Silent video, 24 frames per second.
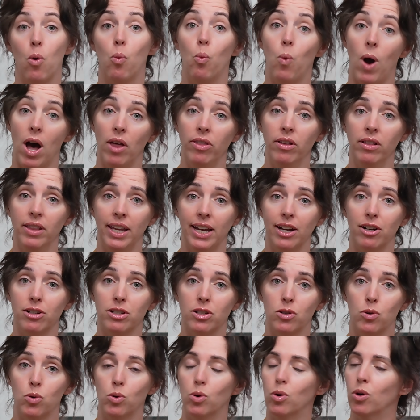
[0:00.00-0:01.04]
While the layers
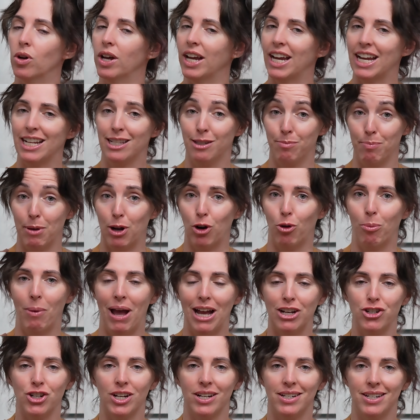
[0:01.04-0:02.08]
cool, it's middle
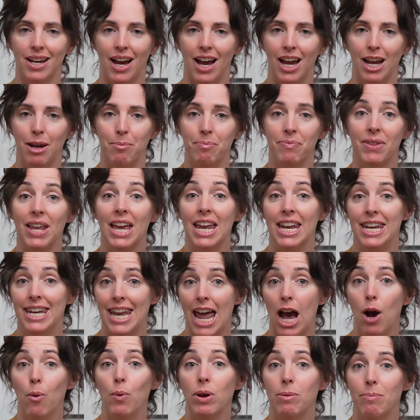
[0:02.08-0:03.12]
magic time.
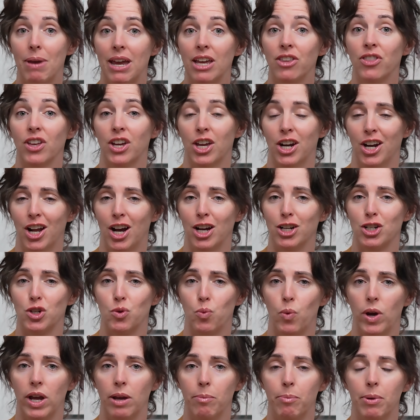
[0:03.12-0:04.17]
Now we make the ganache
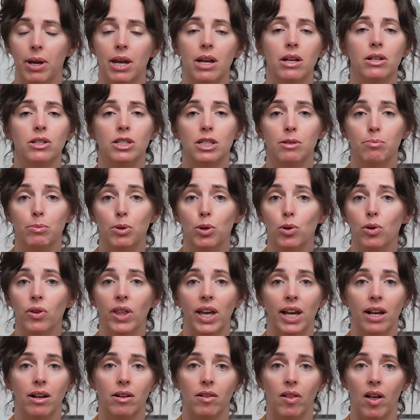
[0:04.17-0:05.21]
whip. Smooth
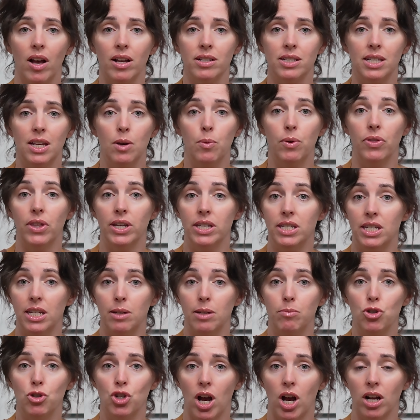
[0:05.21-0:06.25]
and glossy with a
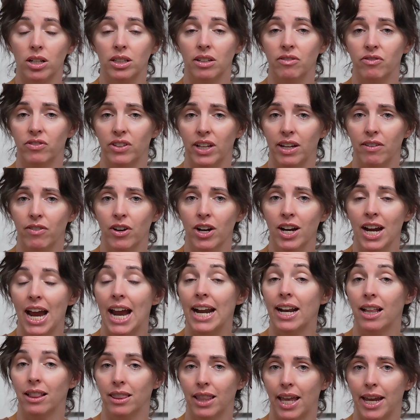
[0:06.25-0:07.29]
deep chocolate flavor
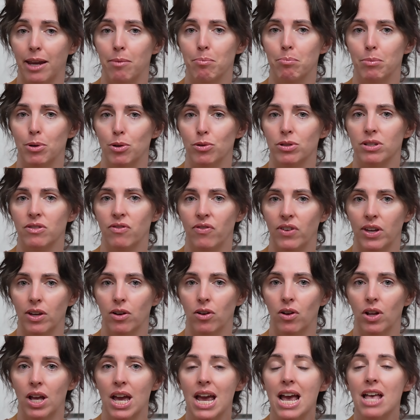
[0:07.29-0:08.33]
and a light mousse
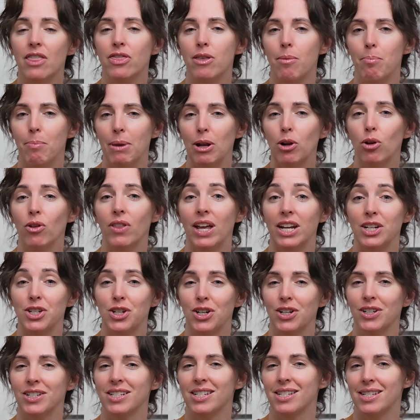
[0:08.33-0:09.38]
feel. The middle that
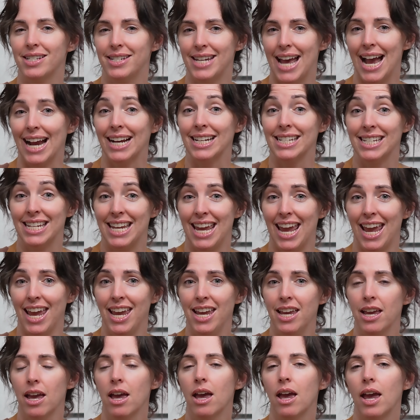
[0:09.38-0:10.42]
turns stacked
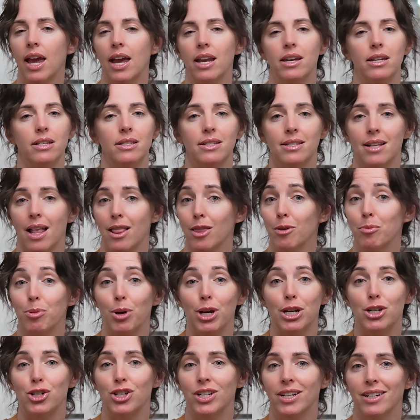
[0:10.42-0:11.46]
cake into
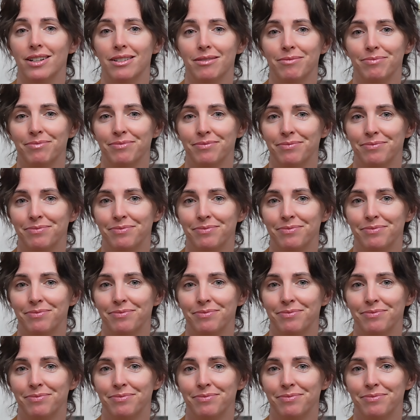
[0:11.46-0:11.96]
celebration.